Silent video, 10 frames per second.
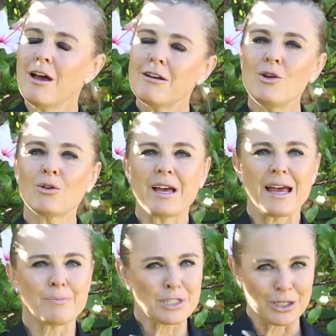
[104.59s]
look
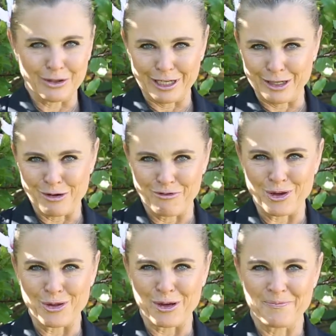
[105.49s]
absolutely no
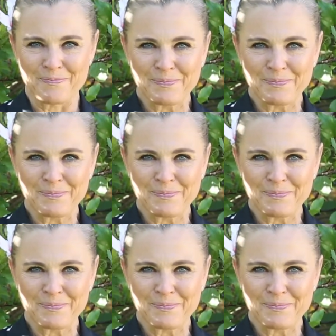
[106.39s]
further.